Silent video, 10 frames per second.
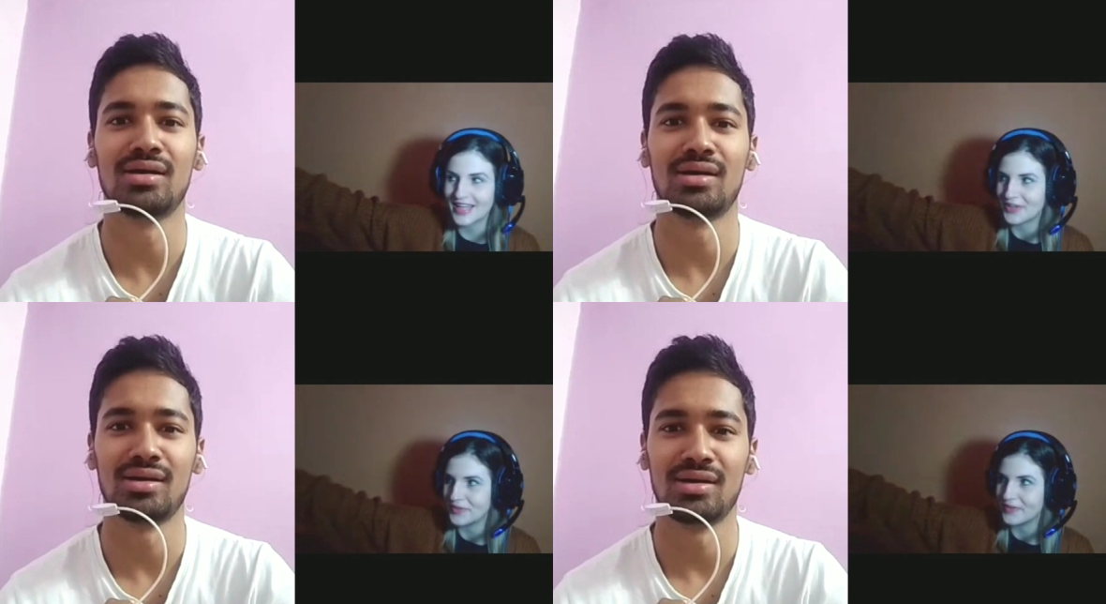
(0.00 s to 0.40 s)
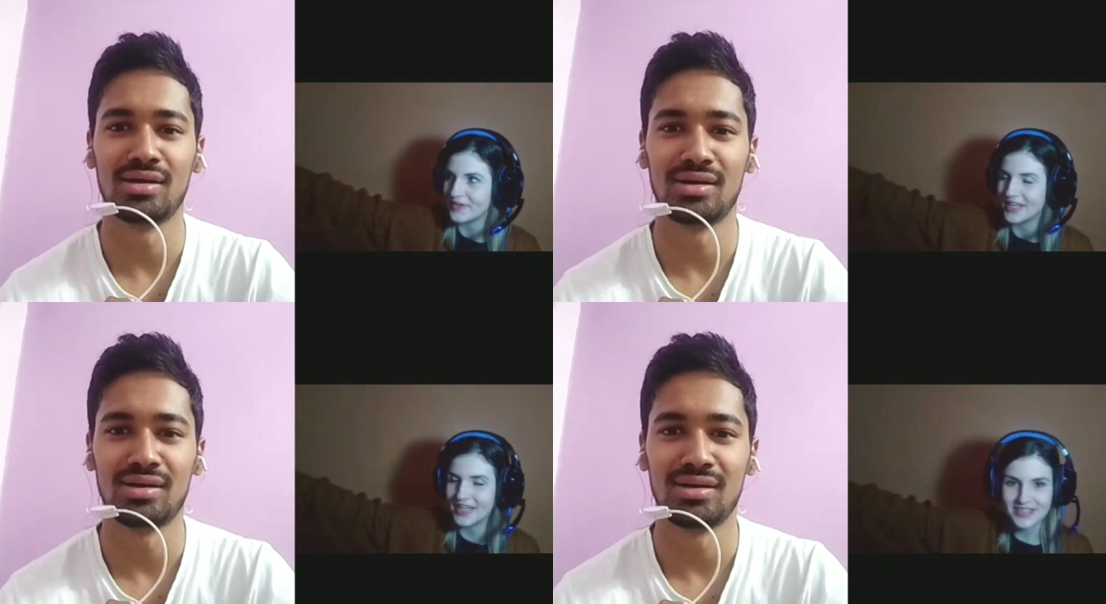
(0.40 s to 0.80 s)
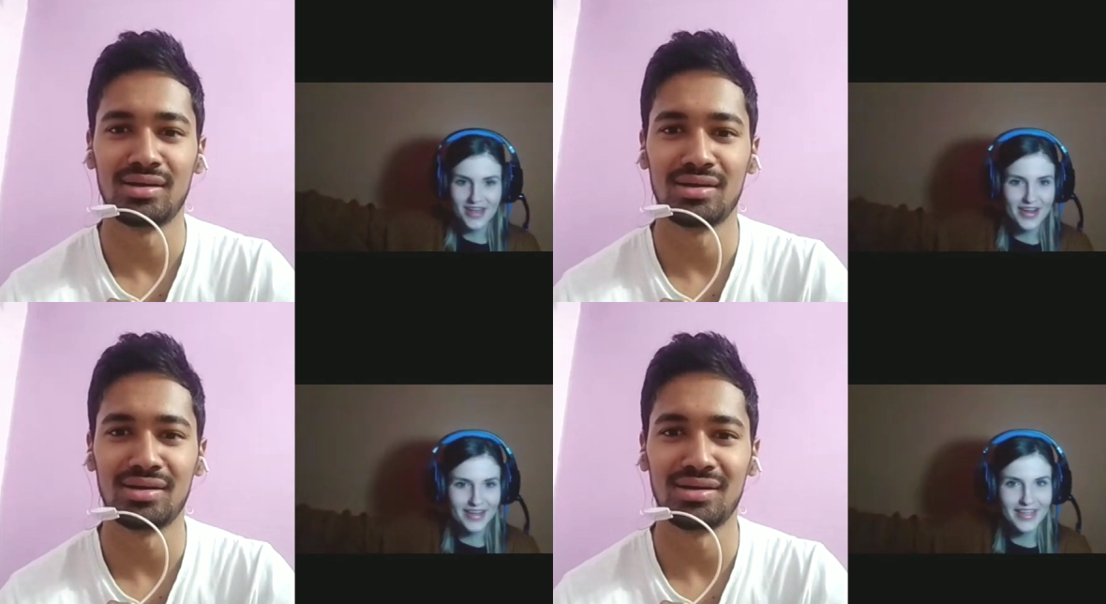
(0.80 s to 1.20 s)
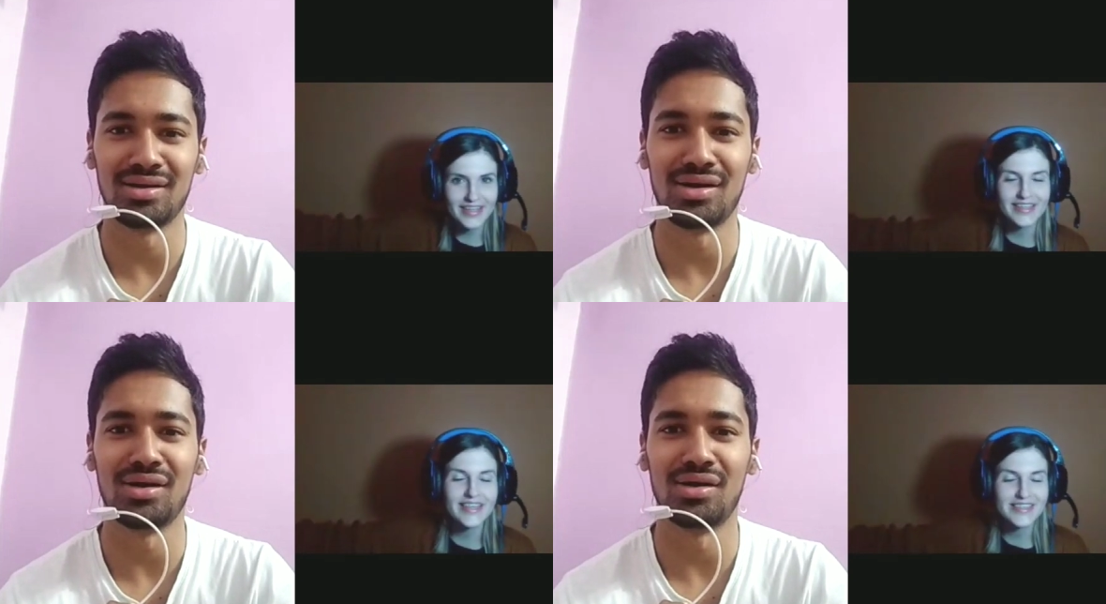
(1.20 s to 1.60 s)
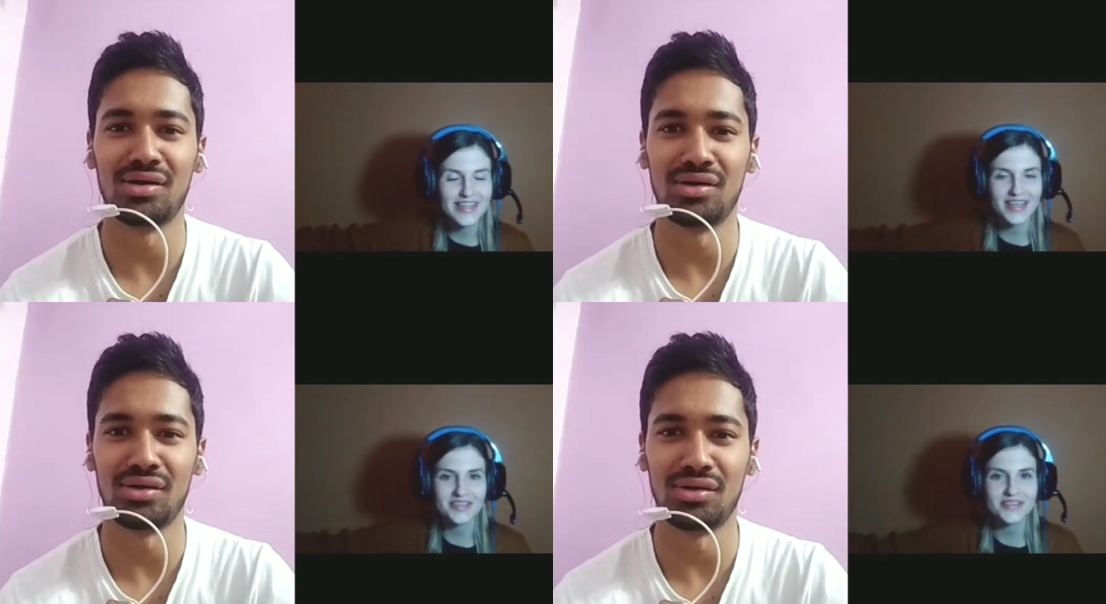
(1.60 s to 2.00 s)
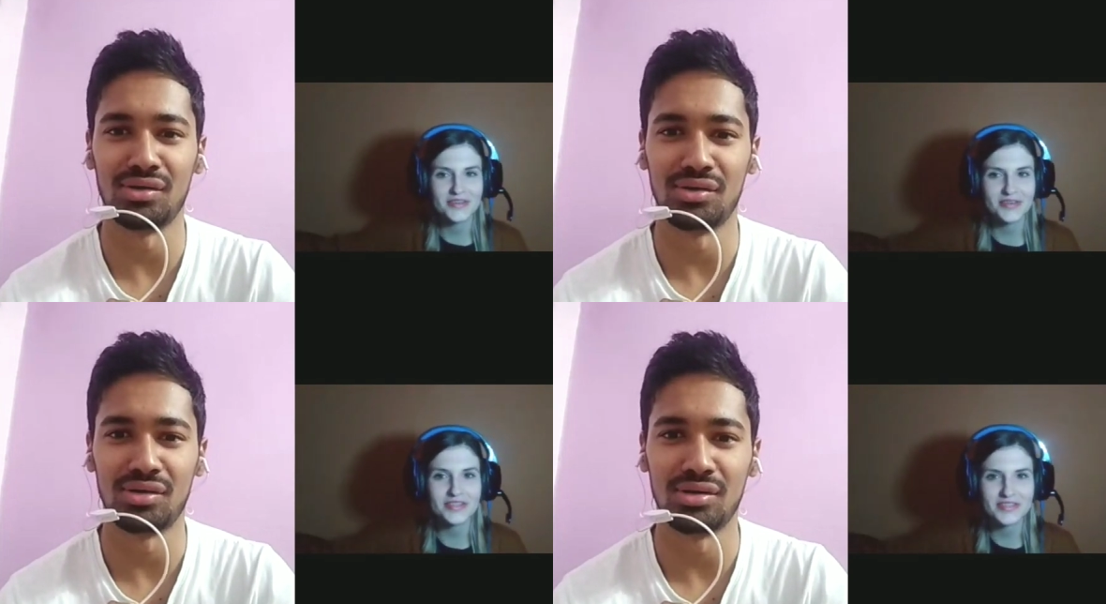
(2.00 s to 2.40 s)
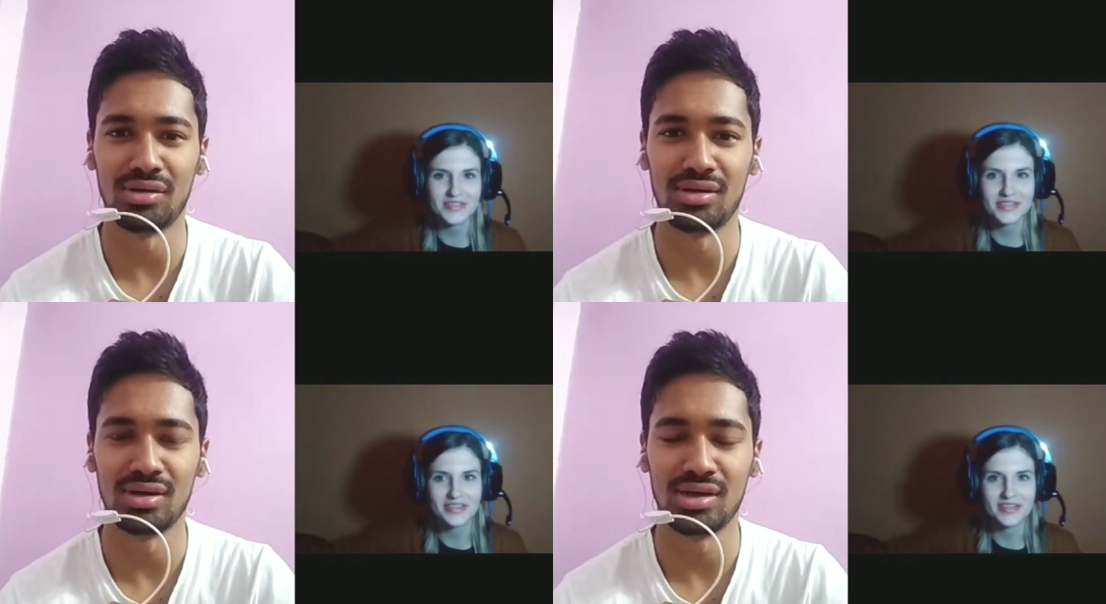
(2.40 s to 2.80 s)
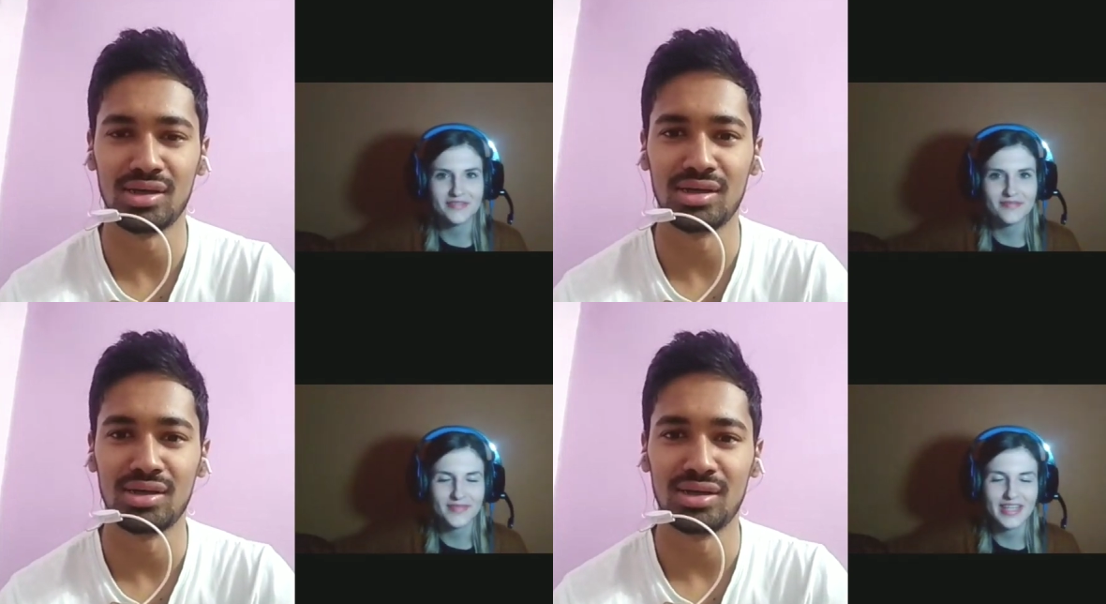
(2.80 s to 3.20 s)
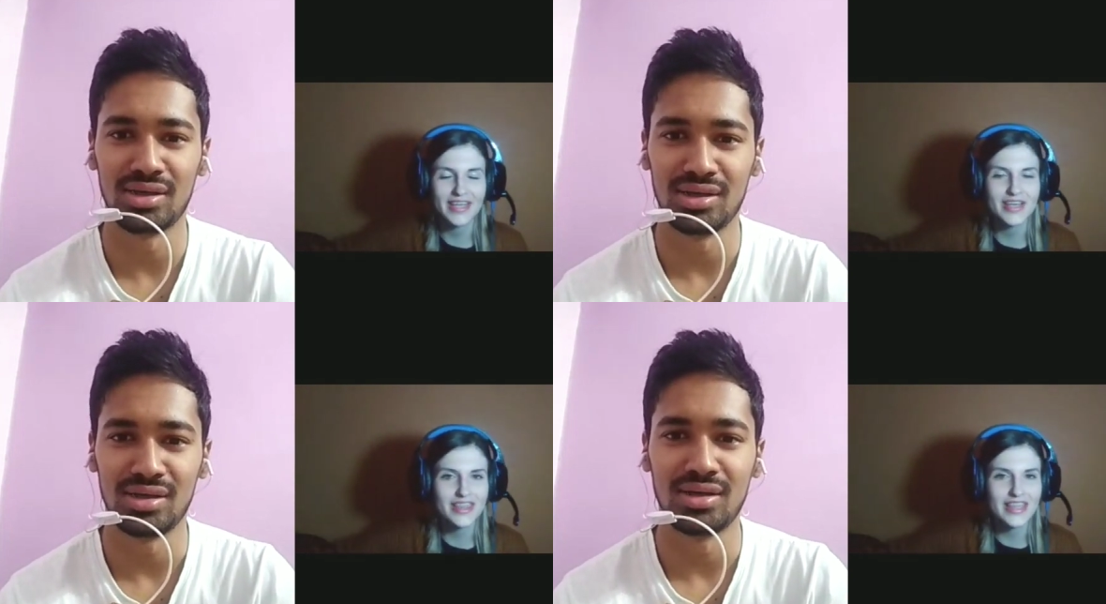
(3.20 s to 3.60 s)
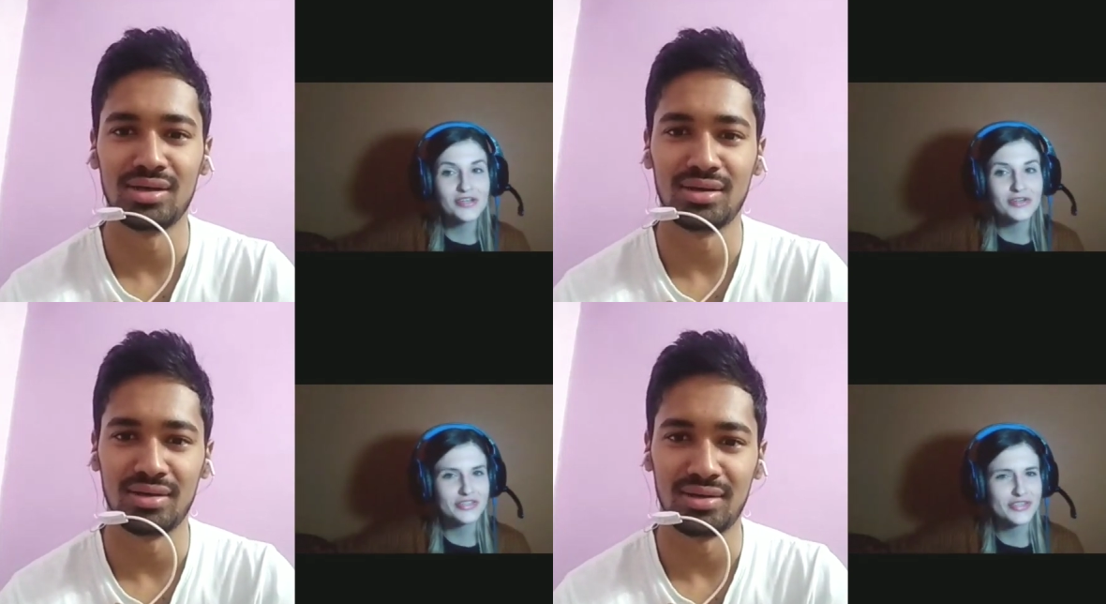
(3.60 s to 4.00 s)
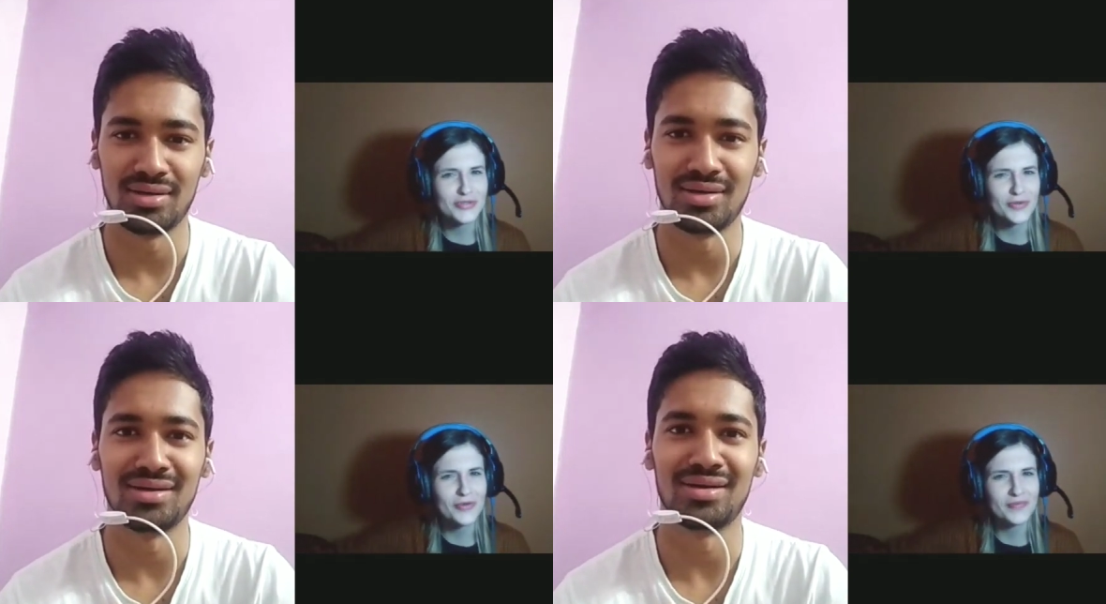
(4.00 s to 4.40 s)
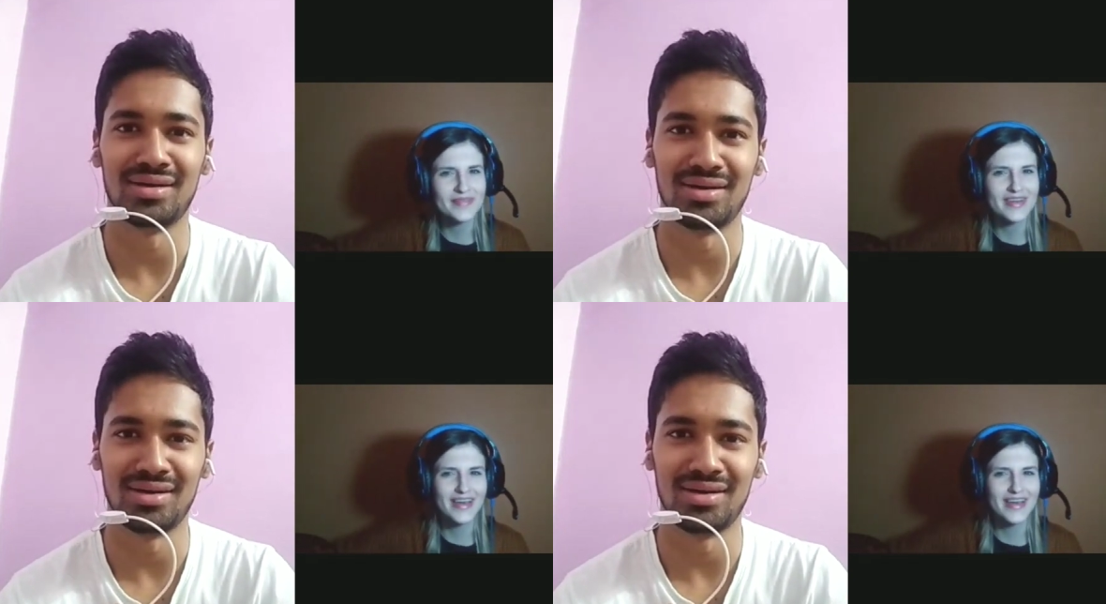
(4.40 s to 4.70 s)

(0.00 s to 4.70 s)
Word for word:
Speaker 1: like really dark. It looks like it's going to be a thunderstorm.